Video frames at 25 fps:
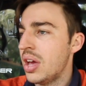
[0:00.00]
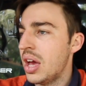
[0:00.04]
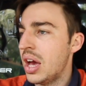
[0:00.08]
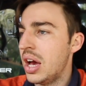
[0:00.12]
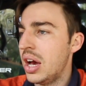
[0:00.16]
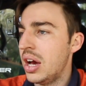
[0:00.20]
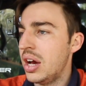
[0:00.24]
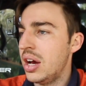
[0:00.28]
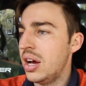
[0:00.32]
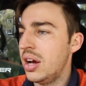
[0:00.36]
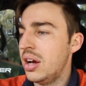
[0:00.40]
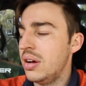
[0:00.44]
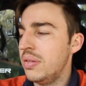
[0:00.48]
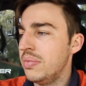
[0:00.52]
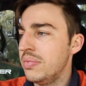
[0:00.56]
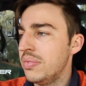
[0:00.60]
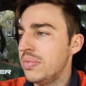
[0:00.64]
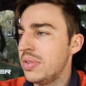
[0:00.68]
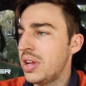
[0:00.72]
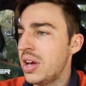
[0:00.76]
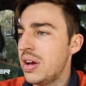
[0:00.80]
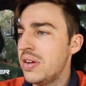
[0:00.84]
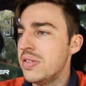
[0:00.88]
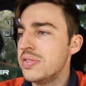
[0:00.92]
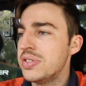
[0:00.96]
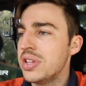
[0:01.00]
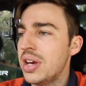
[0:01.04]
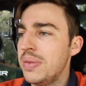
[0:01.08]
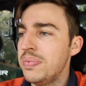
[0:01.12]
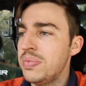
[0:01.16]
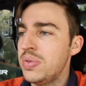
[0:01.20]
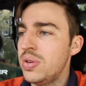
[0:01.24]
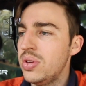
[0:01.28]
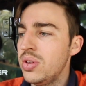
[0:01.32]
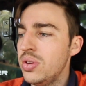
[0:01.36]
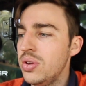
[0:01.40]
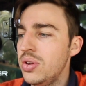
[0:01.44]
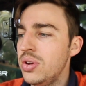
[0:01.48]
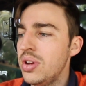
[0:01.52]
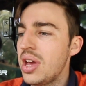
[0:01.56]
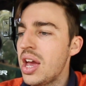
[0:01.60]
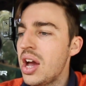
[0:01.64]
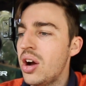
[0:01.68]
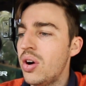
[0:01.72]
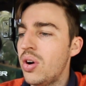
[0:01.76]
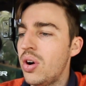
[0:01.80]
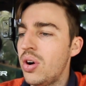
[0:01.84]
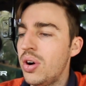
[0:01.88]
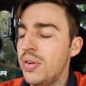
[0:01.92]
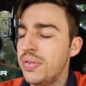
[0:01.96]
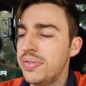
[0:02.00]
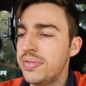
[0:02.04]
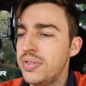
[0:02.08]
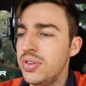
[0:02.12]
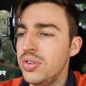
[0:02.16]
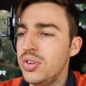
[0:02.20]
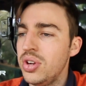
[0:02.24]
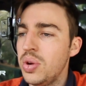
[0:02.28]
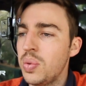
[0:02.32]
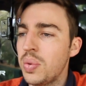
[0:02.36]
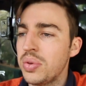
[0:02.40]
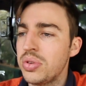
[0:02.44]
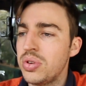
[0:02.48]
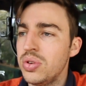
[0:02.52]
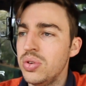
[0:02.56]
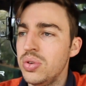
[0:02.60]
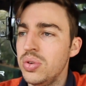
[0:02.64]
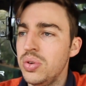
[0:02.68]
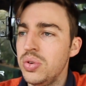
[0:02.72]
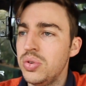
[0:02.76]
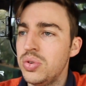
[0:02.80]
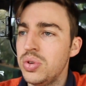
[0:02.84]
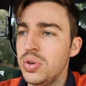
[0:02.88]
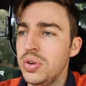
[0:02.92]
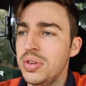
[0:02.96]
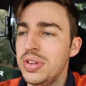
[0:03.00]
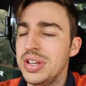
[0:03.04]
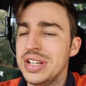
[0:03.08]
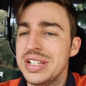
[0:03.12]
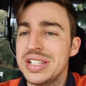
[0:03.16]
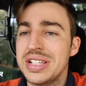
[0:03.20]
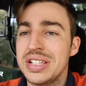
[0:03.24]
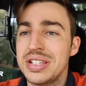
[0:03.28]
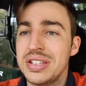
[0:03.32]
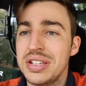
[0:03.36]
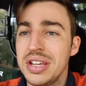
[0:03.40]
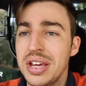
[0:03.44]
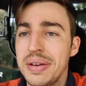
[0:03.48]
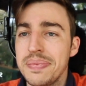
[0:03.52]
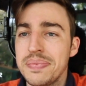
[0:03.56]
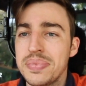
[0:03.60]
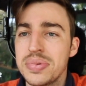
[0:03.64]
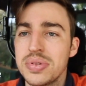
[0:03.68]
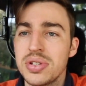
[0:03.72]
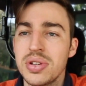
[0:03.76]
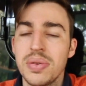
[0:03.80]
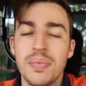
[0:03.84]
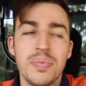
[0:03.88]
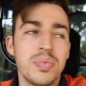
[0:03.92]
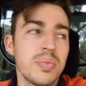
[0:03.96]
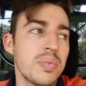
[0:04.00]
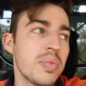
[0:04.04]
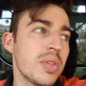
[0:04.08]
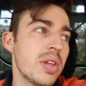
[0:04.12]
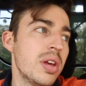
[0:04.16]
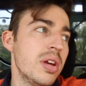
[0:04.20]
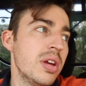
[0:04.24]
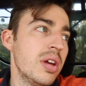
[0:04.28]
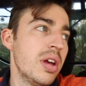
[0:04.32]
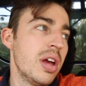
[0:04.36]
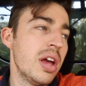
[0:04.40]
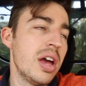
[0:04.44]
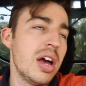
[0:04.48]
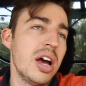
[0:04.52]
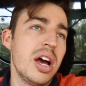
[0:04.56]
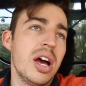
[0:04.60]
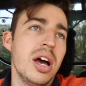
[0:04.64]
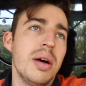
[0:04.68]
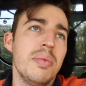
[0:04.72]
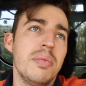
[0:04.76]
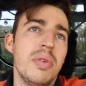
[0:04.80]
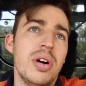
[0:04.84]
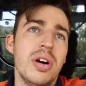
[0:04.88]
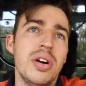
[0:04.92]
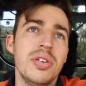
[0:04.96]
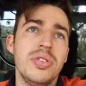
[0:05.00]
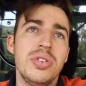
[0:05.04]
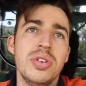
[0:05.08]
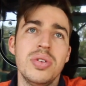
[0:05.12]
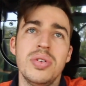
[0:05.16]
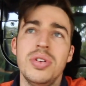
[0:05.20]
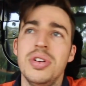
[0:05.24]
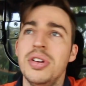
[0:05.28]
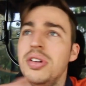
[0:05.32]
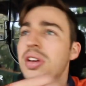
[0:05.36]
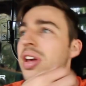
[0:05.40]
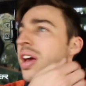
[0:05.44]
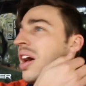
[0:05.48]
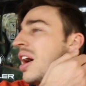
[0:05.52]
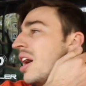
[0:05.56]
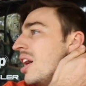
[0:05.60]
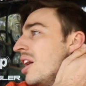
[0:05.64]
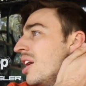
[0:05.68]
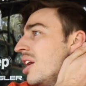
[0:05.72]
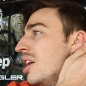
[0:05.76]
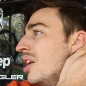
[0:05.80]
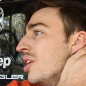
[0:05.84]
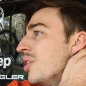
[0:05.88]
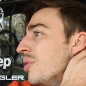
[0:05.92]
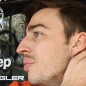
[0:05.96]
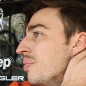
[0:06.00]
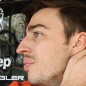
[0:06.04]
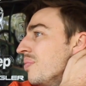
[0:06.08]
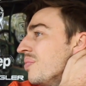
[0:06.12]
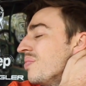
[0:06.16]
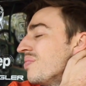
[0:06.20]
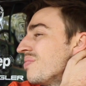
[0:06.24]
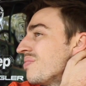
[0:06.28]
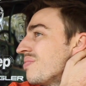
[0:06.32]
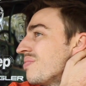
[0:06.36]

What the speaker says: Now it's up to you how often you want to do these steps. I do it kind